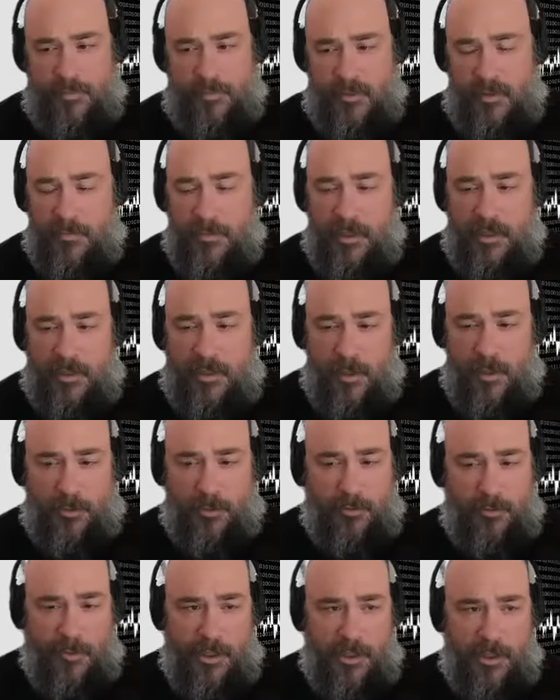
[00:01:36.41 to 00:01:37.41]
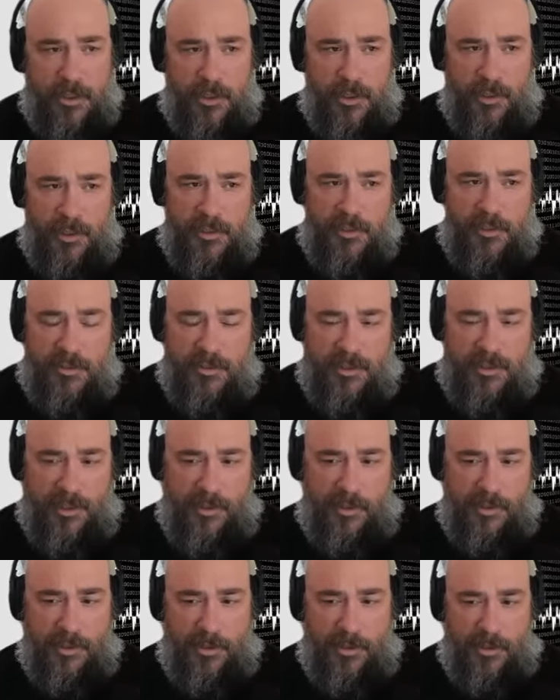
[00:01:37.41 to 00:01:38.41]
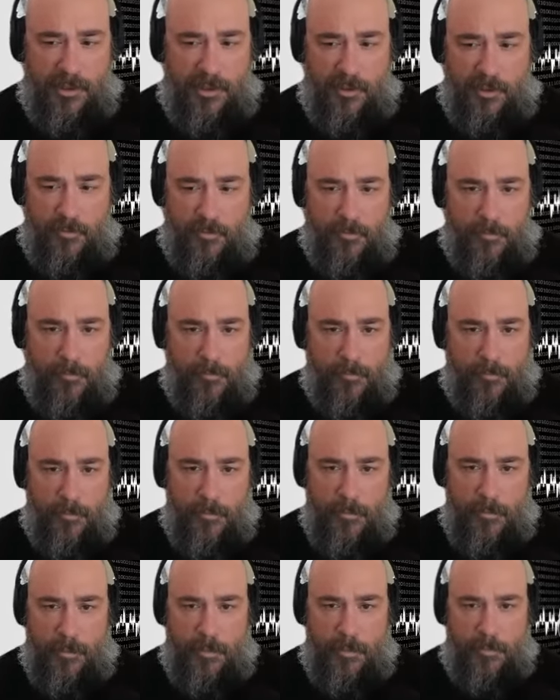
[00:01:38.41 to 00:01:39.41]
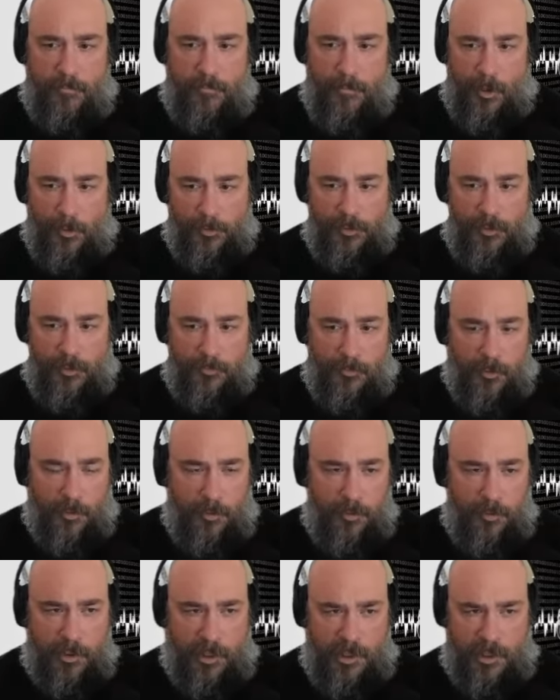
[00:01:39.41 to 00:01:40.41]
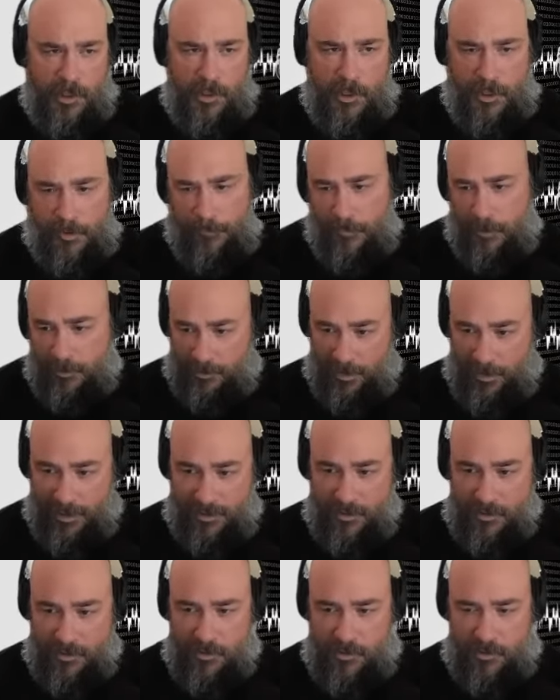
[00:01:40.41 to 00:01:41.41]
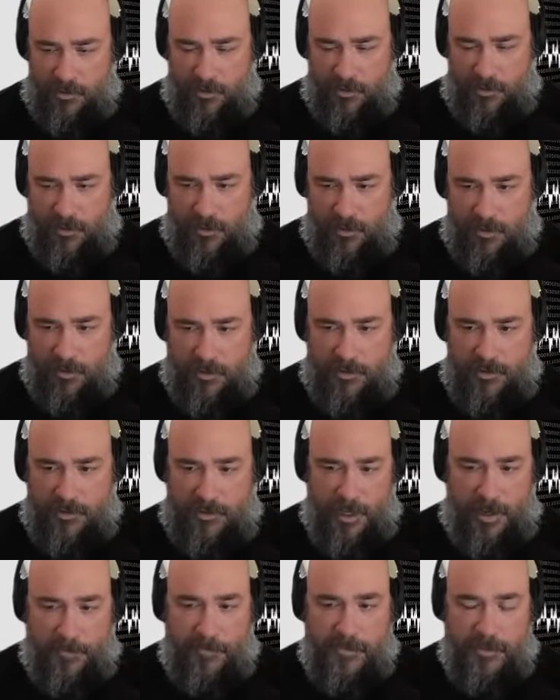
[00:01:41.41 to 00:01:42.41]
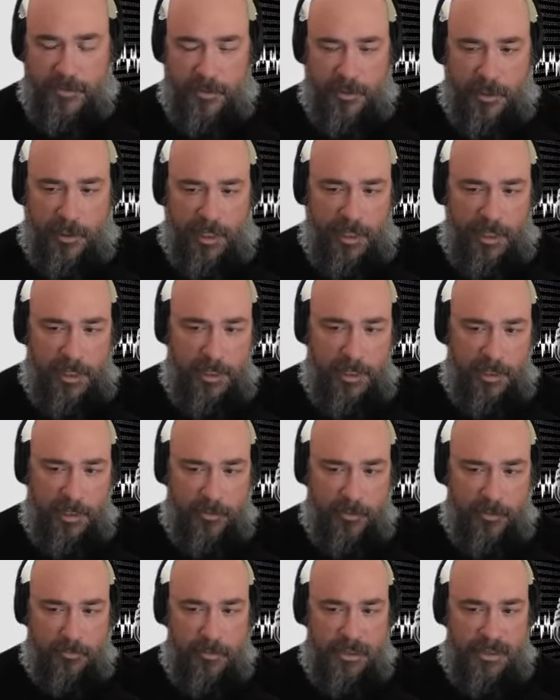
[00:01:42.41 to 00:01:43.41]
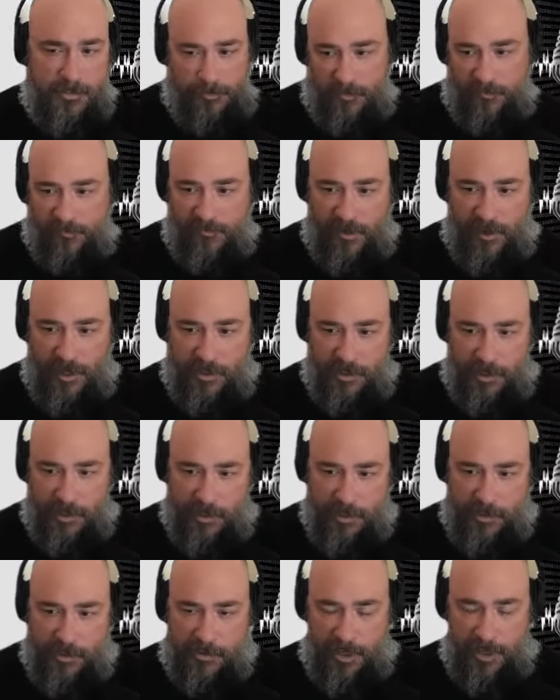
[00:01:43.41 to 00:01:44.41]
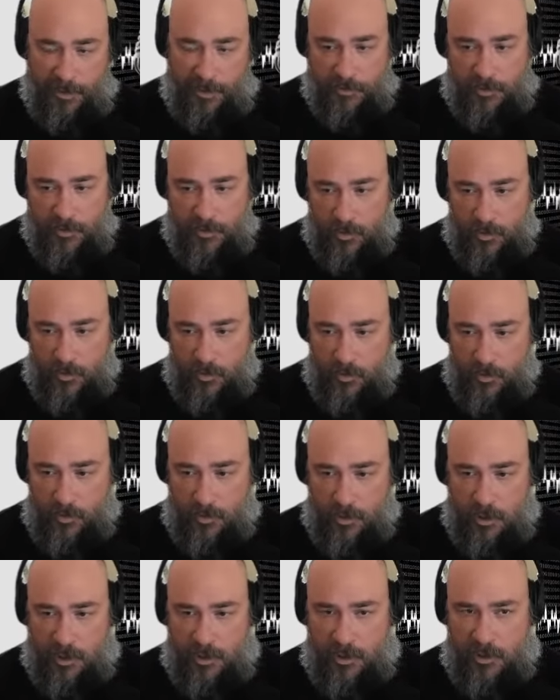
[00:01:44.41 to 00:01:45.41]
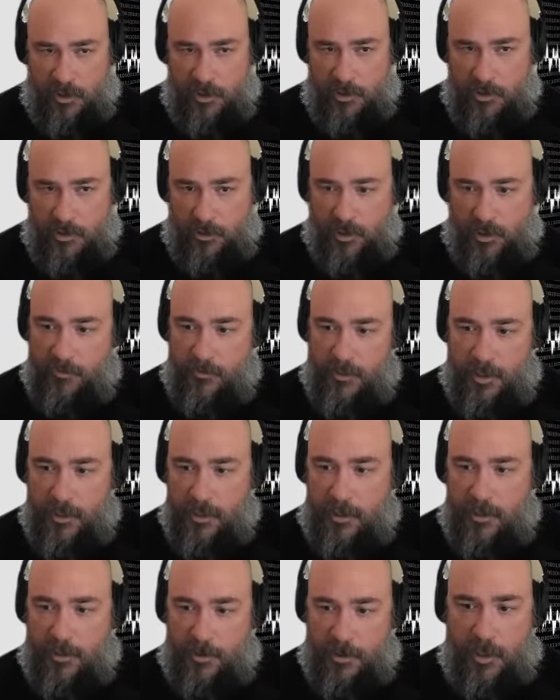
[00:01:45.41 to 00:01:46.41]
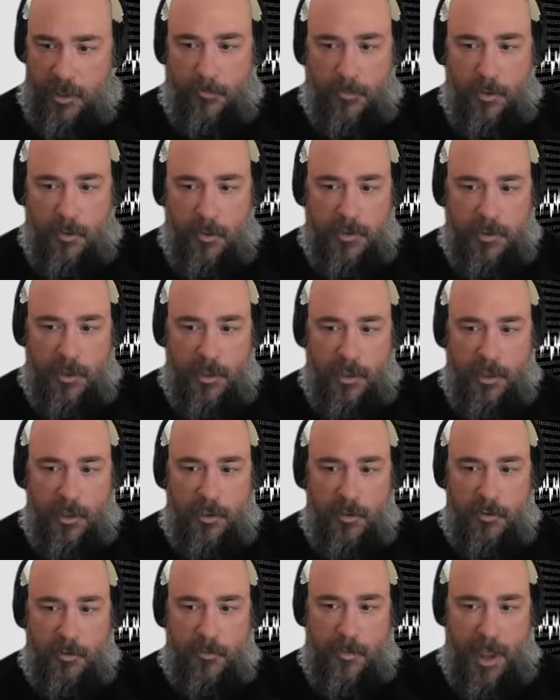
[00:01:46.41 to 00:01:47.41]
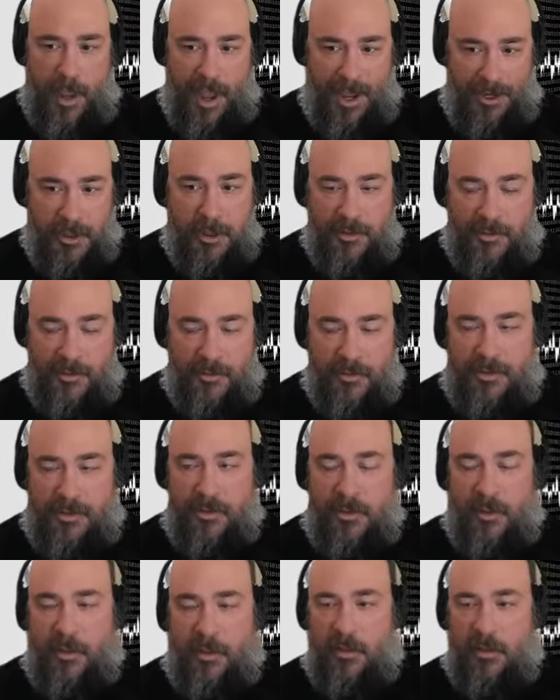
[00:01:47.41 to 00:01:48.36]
to me, automation is taking multiple complex steps and simplifying it down to limited numbers of actions.